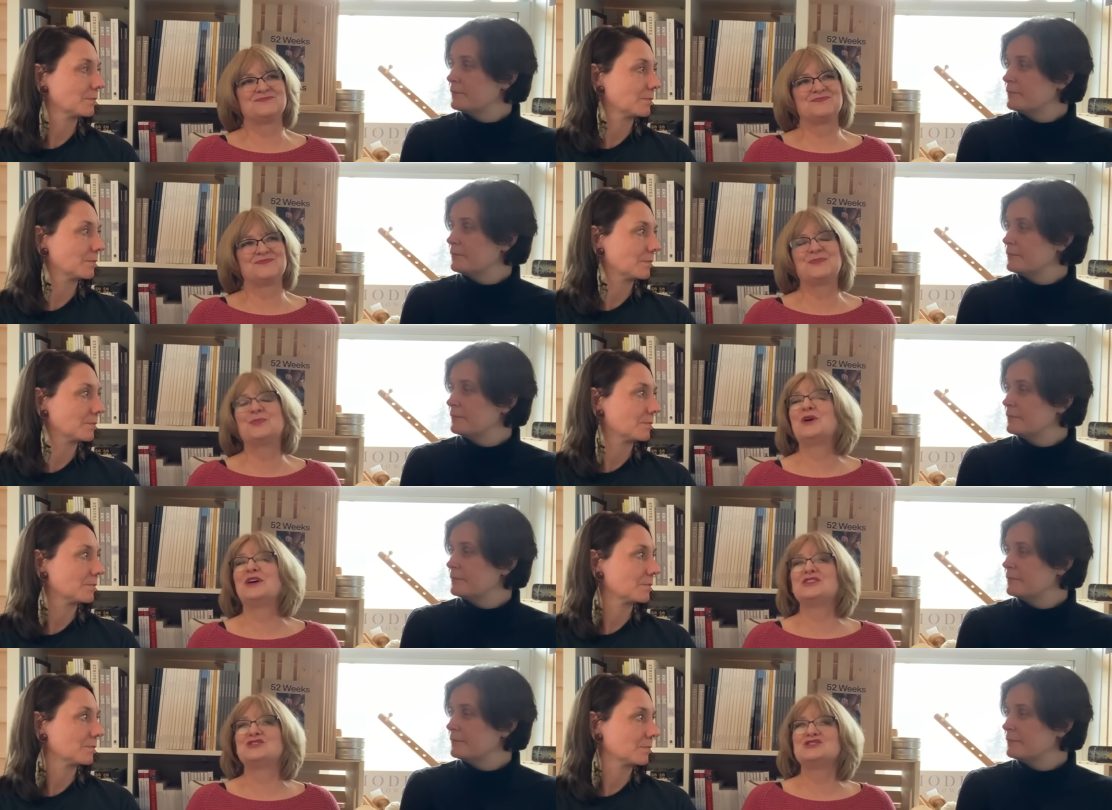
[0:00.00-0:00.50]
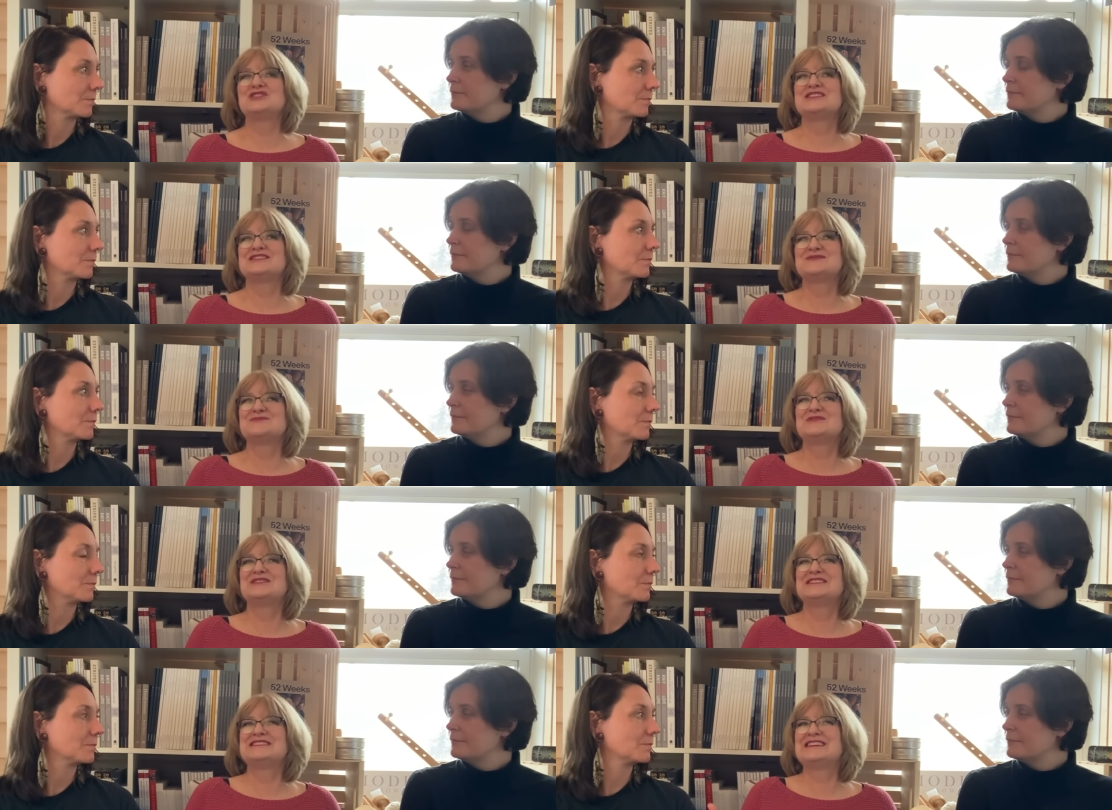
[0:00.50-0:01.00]
Speaker 1: Well, she doesn't
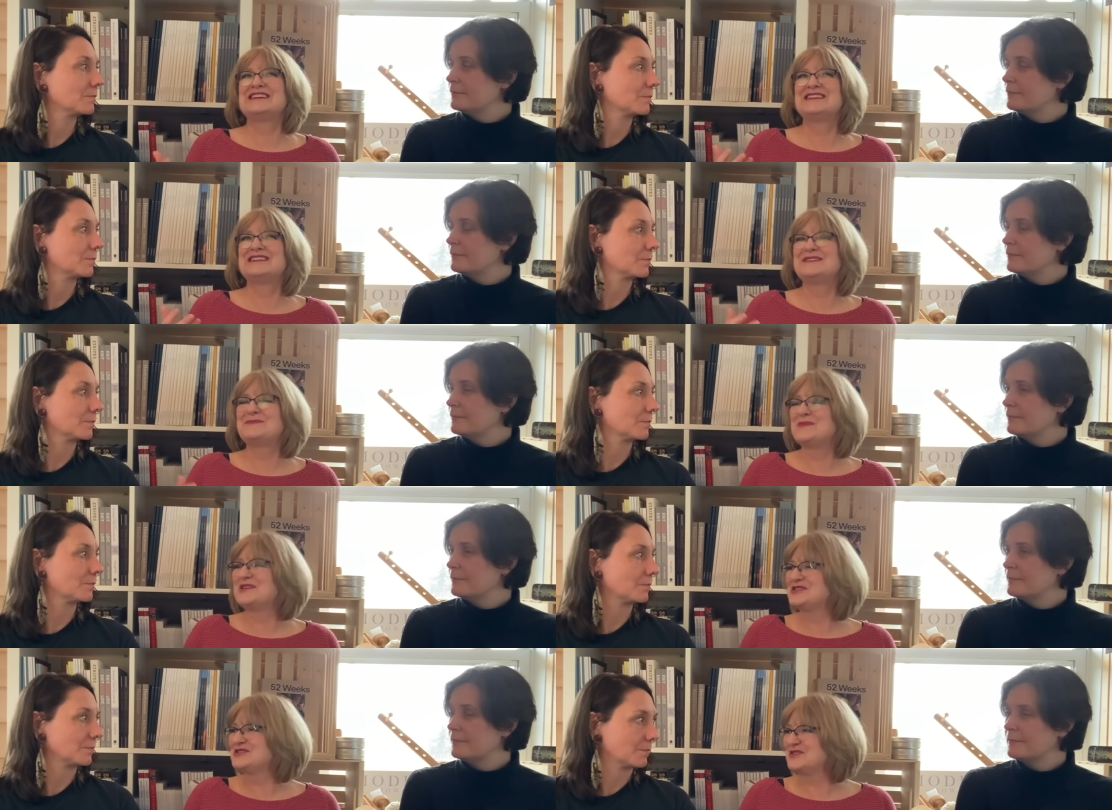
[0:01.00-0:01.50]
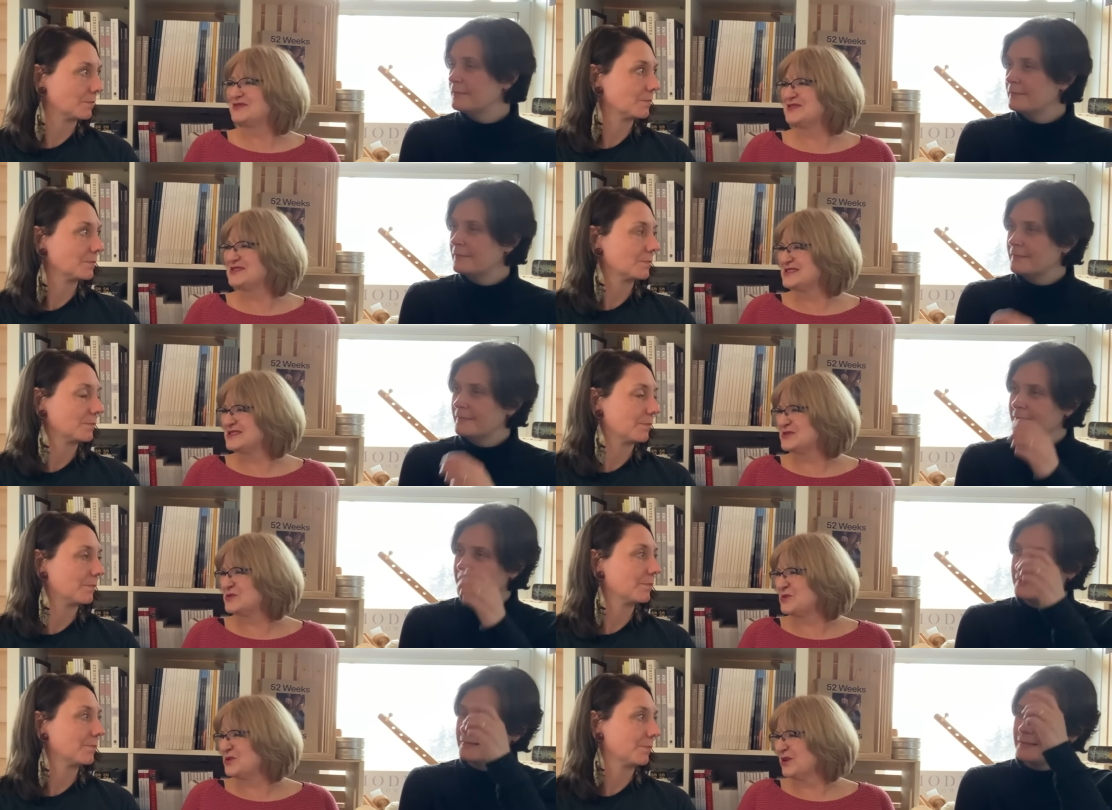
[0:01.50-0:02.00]
really tell that much of a
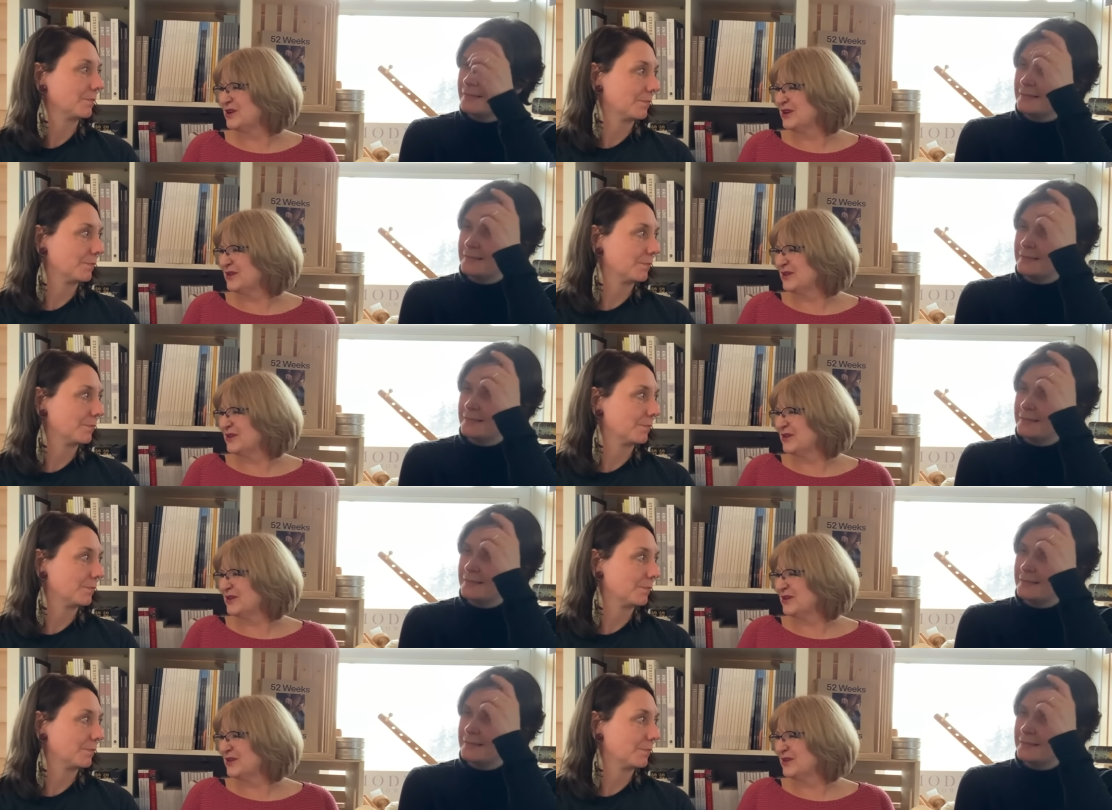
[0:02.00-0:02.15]
story